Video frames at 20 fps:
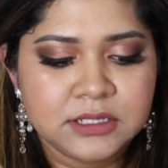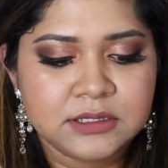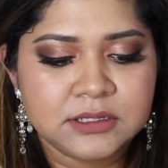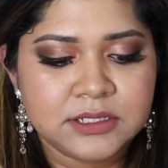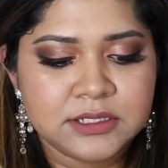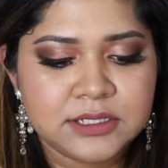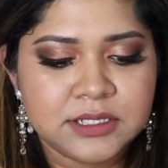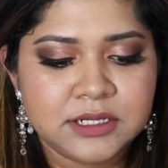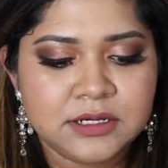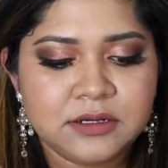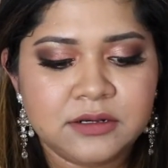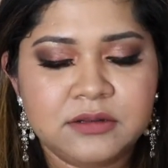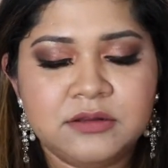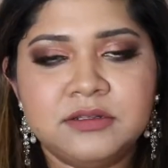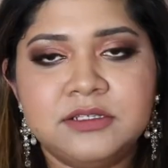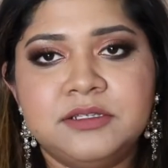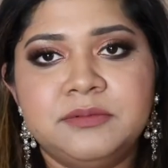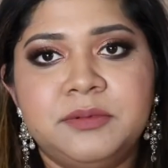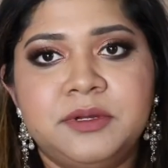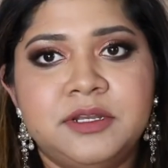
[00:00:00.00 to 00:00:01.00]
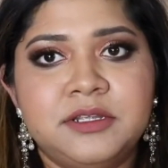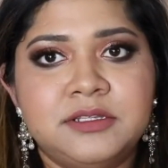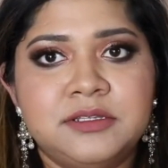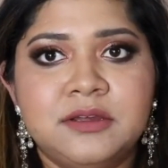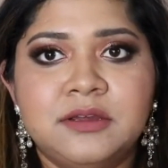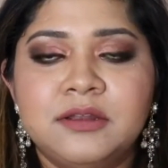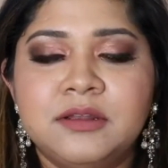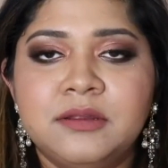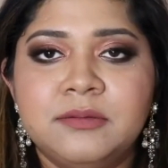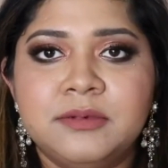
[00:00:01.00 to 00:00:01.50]
This includes but is
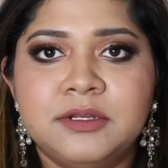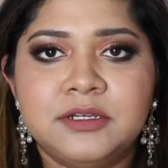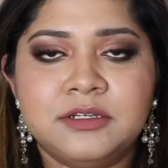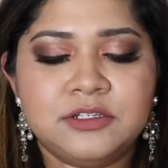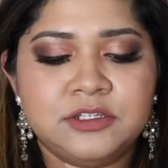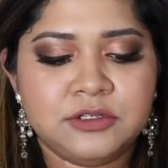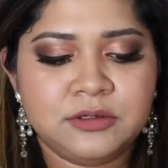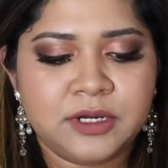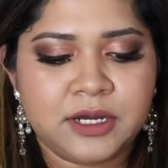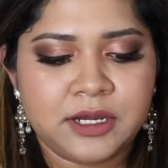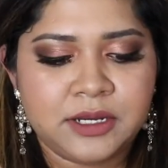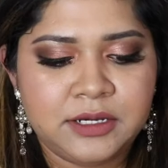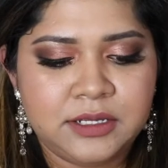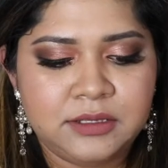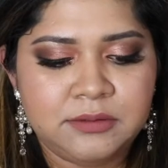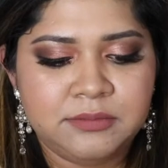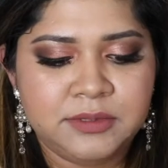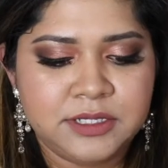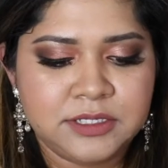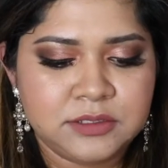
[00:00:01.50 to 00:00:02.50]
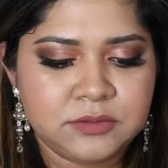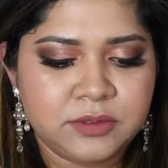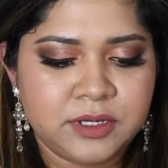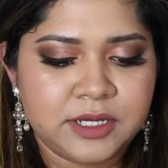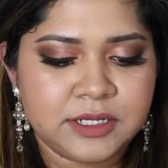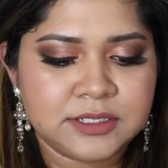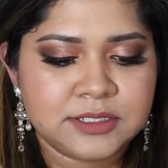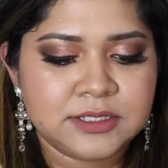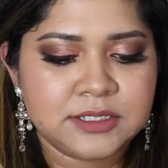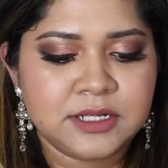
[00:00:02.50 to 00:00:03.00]
not limited to honey,
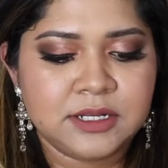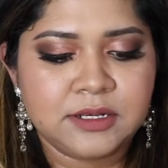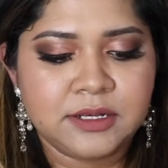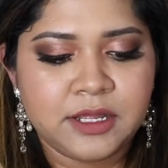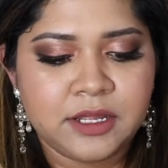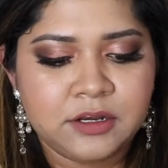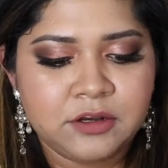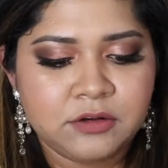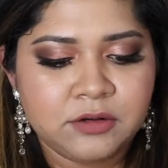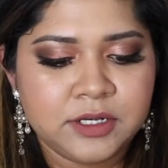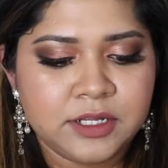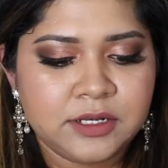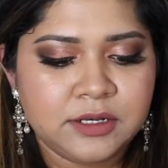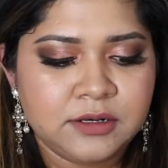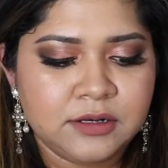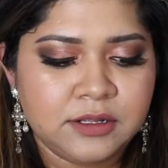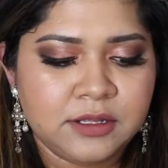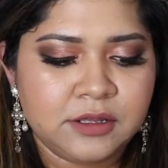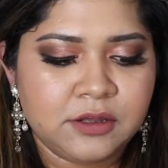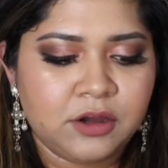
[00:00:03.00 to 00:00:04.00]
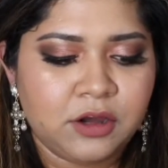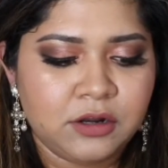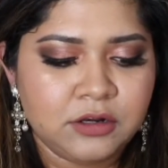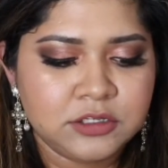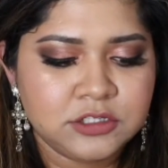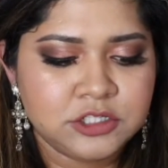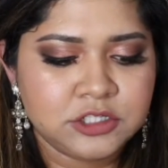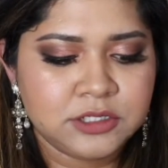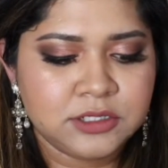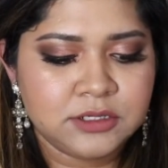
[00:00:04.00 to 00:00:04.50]
beeswax, lanolin,
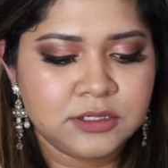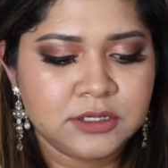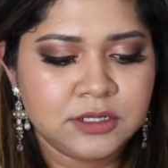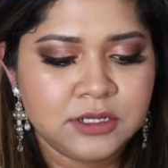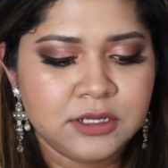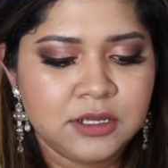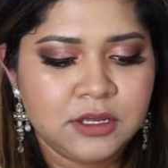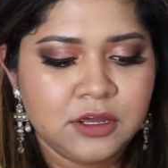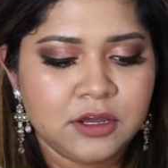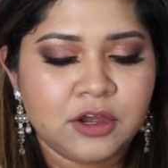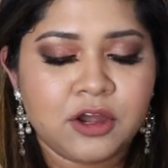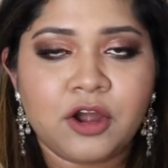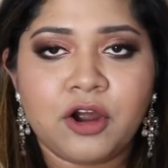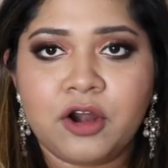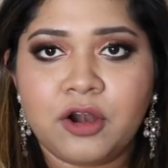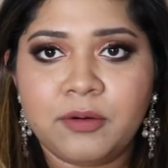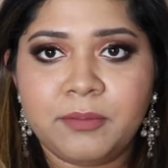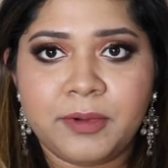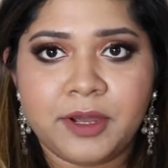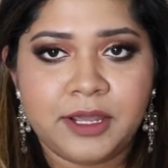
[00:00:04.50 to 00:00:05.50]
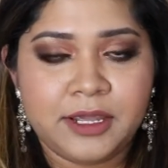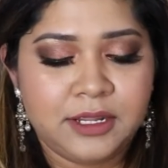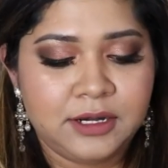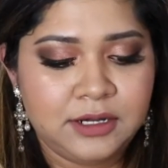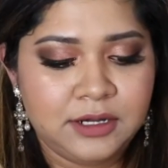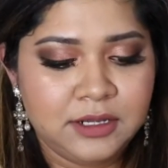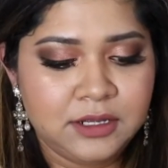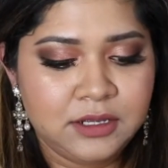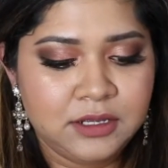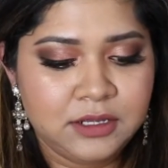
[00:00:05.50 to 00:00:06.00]
collagen,
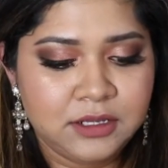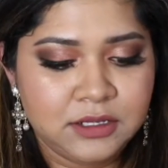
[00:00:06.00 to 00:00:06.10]
carmine,